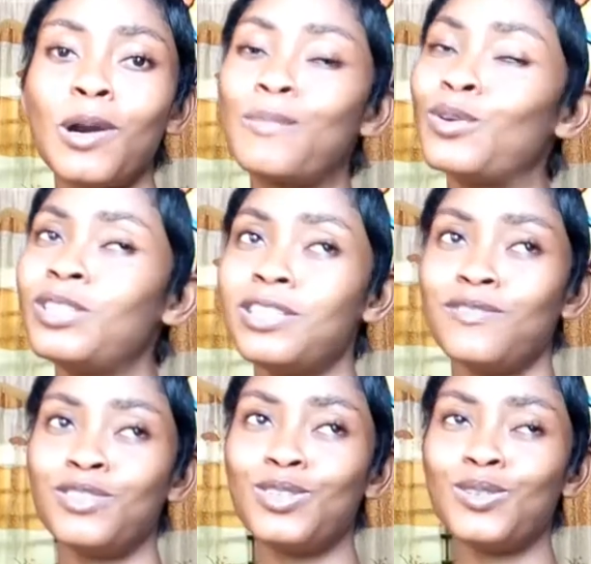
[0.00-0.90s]
I upload a
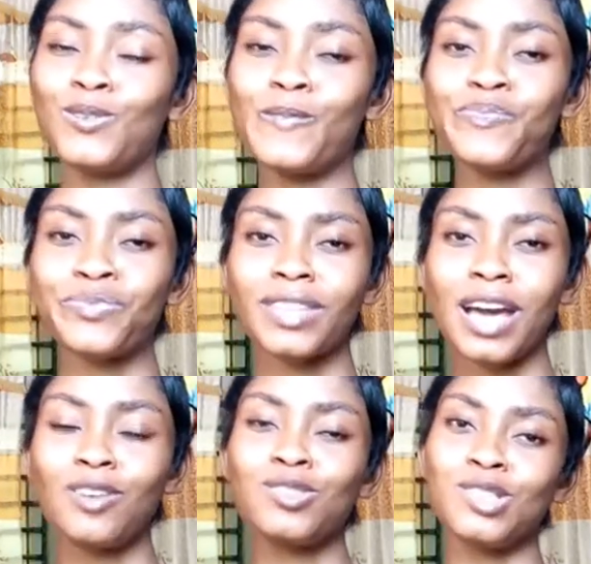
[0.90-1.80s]
new video.
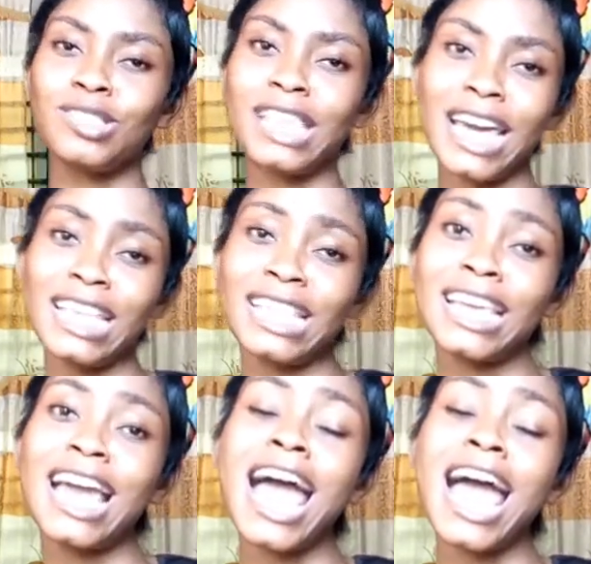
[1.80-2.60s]
Until then,